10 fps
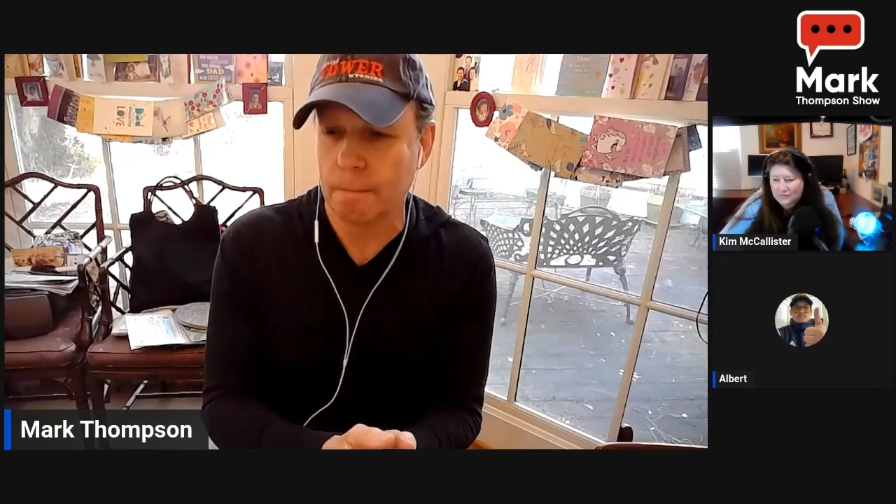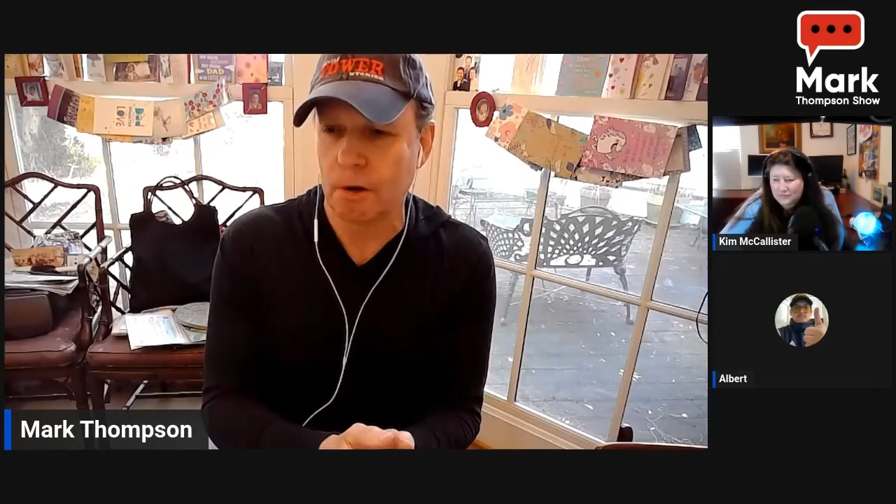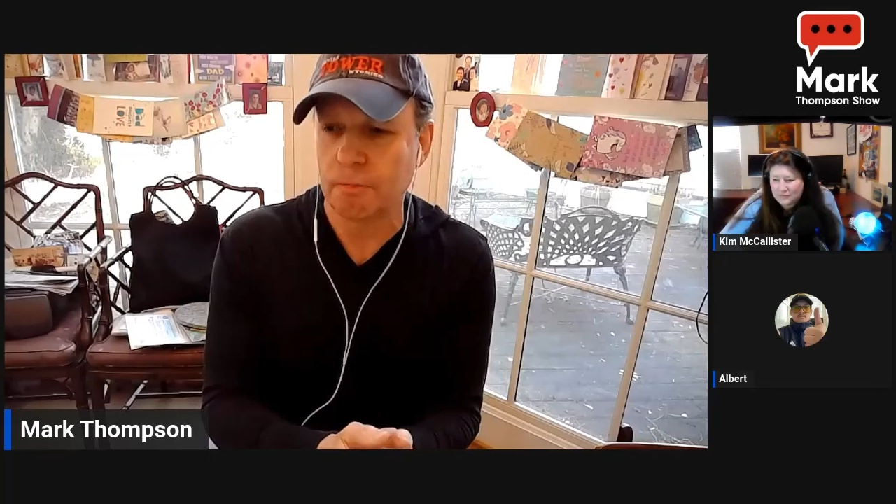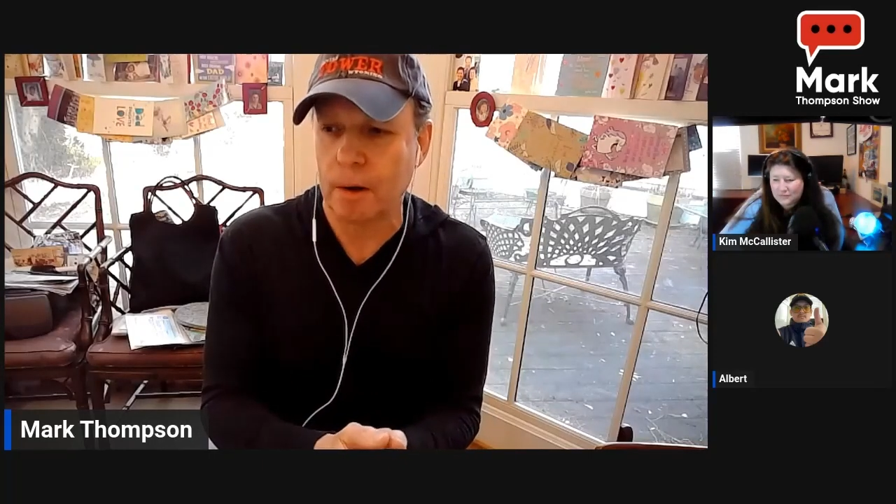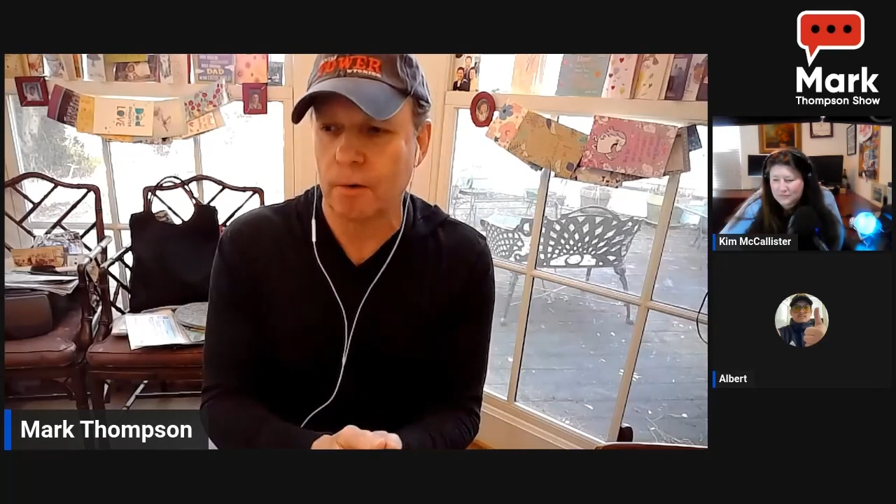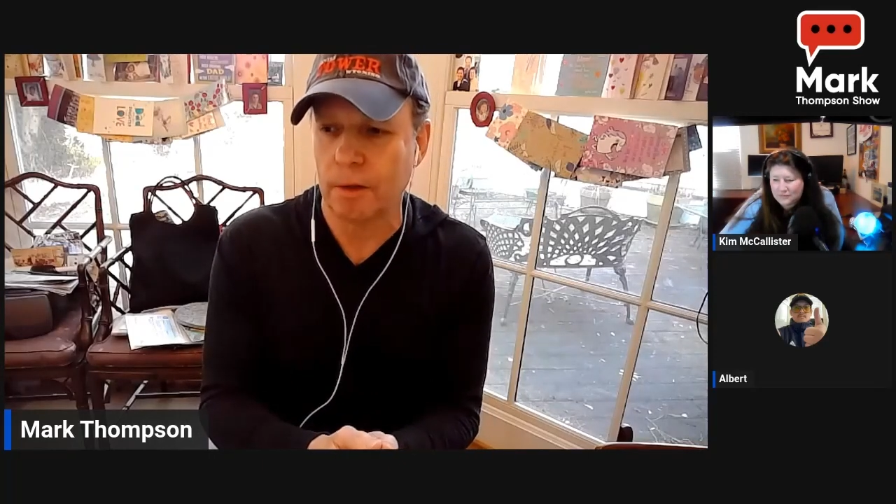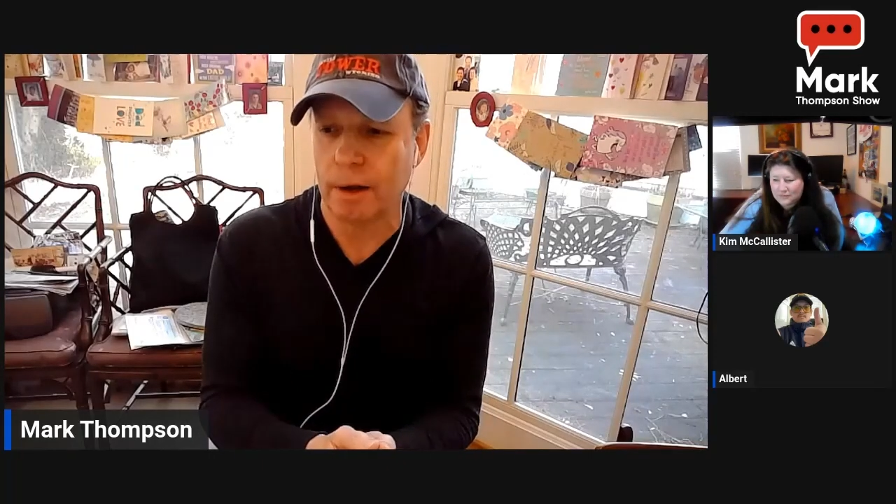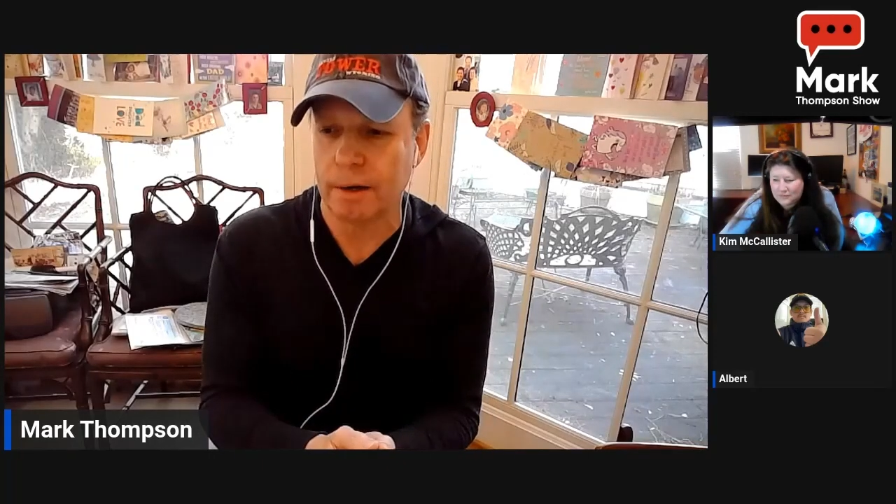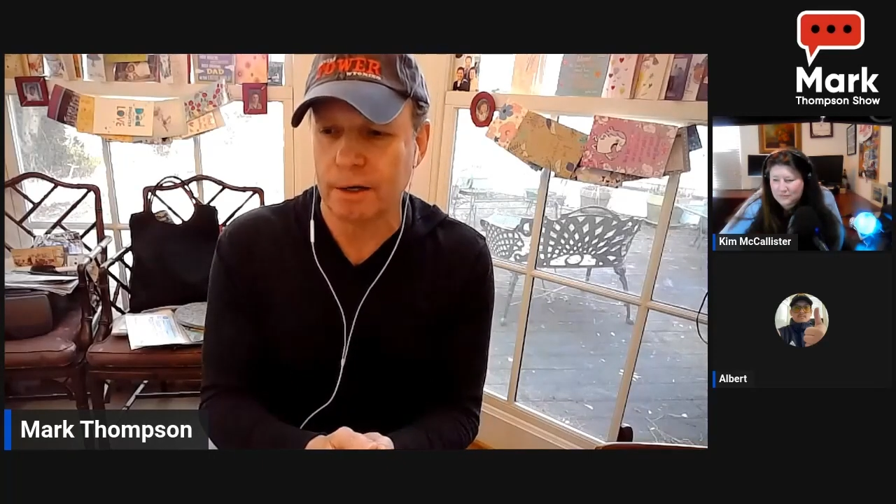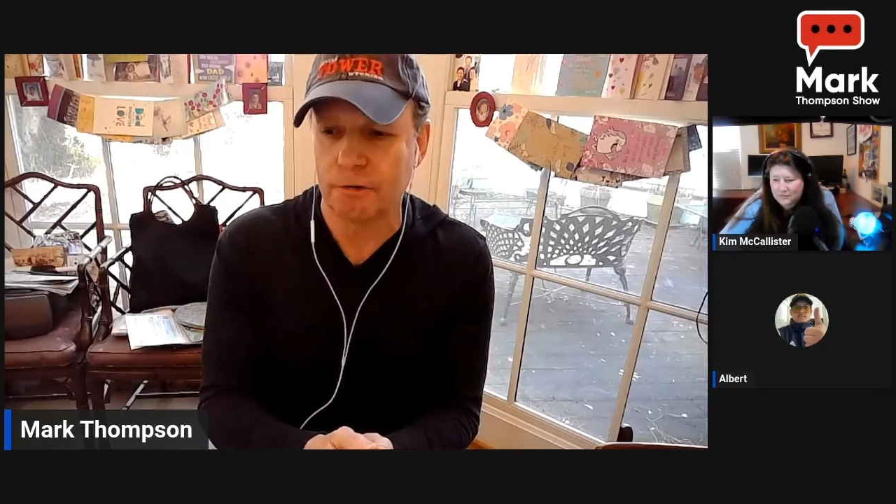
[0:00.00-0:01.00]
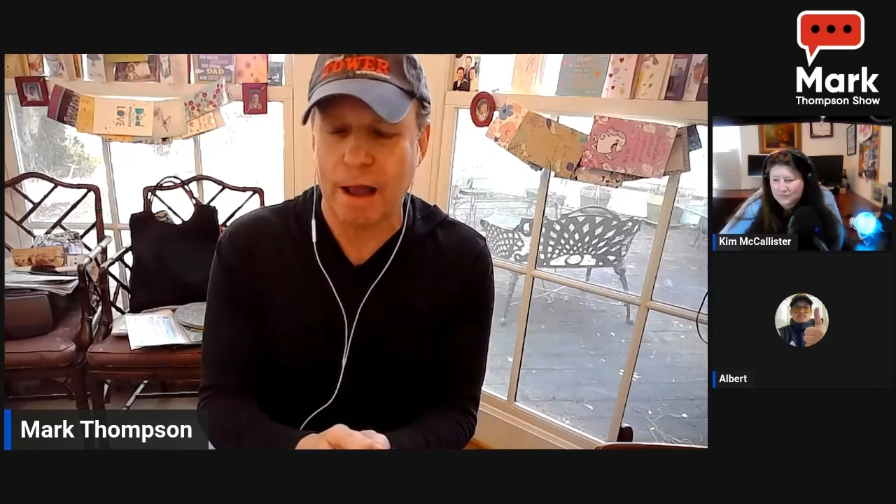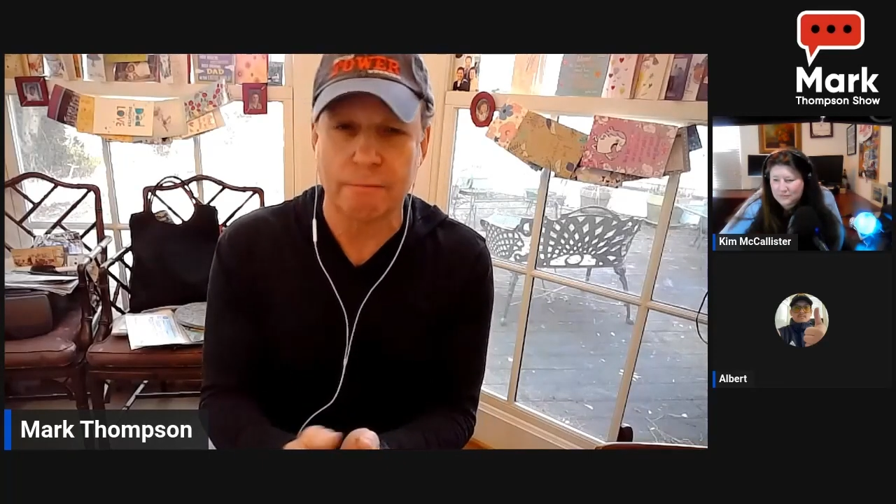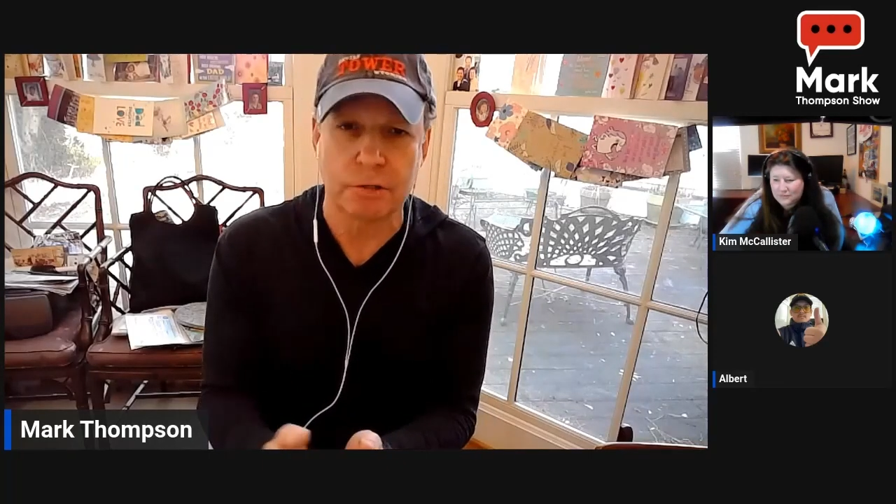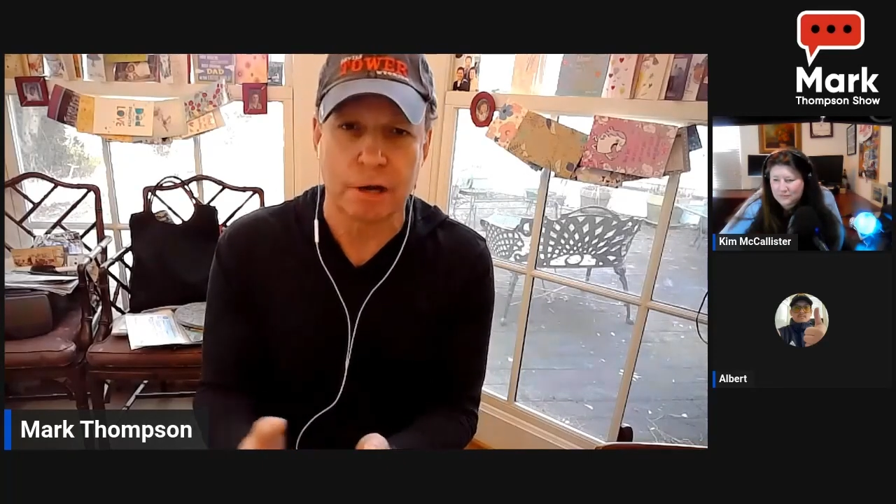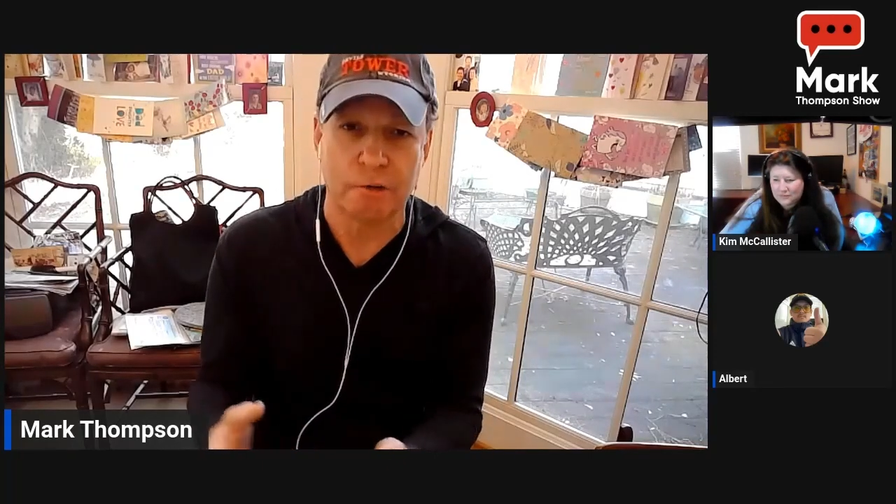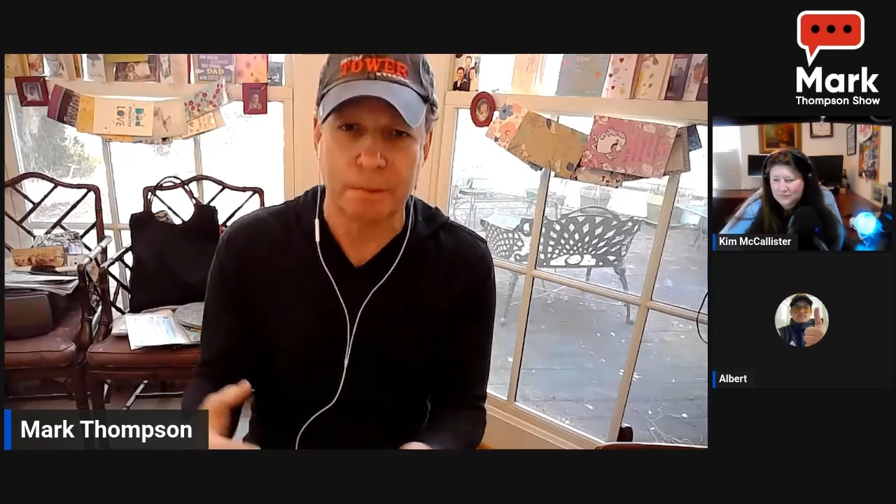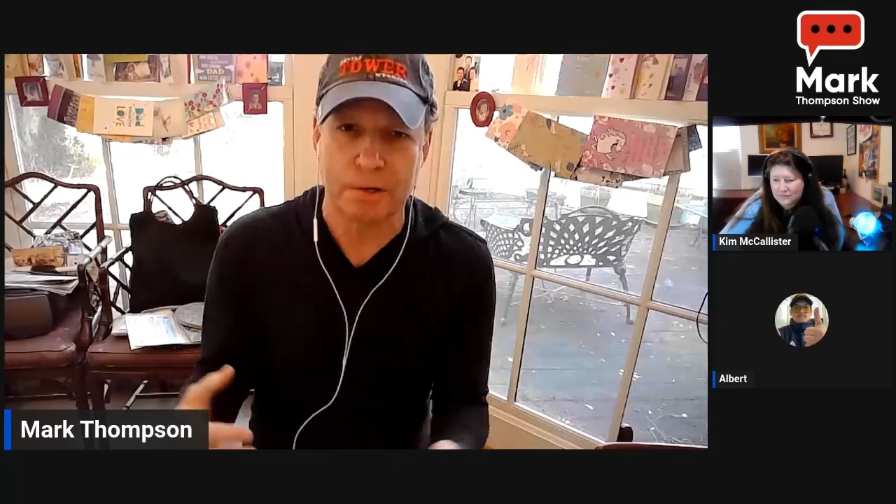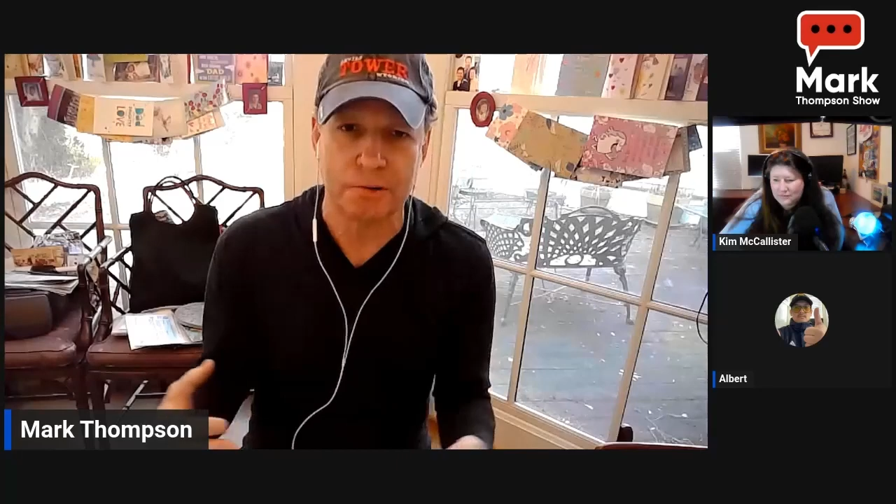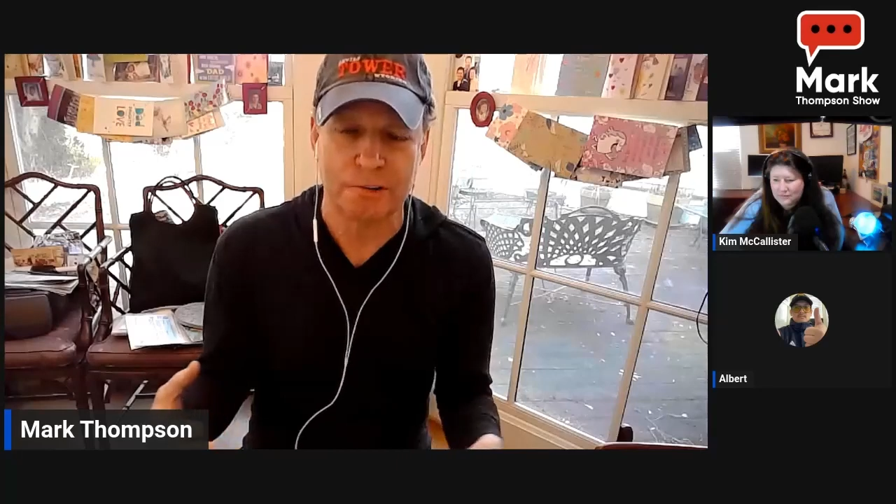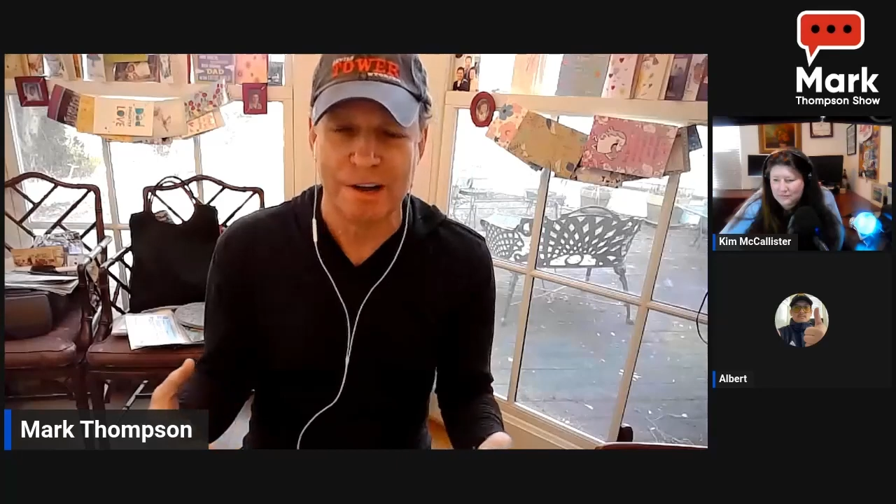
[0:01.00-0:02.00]
much better than is advertised
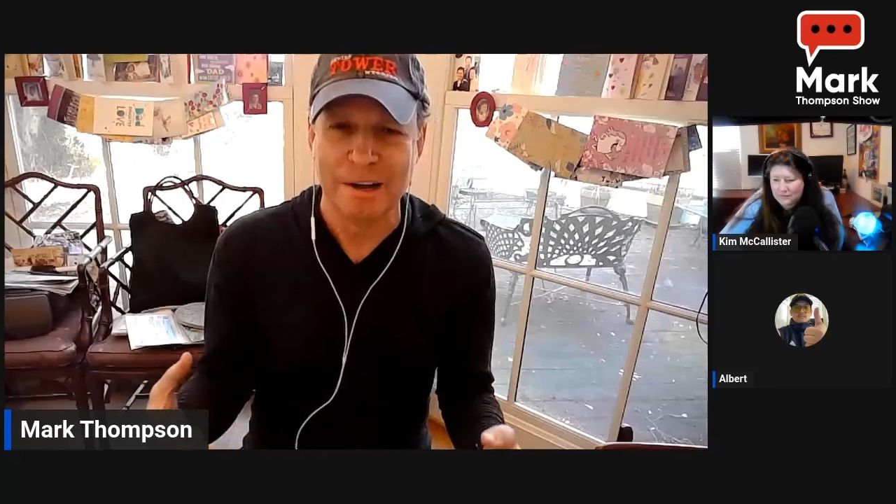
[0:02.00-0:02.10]
because